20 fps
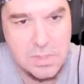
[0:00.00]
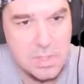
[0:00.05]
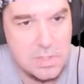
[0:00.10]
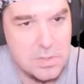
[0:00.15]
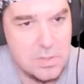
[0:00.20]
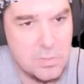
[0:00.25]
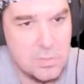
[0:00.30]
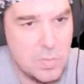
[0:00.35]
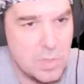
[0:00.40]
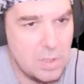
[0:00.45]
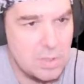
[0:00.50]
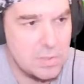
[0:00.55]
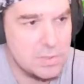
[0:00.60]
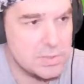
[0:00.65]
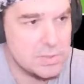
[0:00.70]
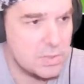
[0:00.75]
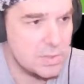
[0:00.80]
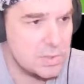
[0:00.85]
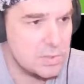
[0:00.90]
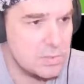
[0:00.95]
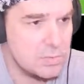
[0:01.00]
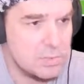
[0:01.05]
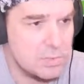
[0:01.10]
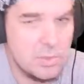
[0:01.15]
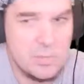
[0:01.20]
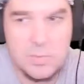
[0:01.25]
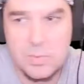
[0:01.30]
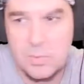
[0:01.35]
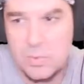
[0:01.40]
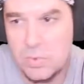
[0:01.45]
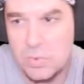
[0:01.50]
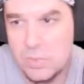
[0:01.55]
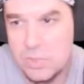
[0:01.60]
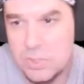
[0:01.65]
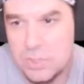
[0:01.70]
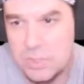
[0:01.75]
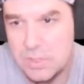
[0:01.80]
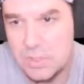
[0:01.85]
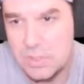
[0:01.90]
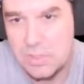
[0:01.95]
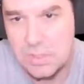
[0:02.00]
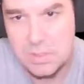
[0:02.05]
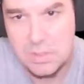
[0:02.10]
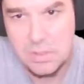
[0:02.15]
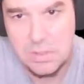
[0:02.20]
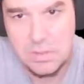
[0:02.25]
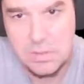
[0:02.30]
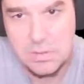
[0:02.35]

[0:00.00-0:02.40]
I know Marlon's already tuned up the Porsche.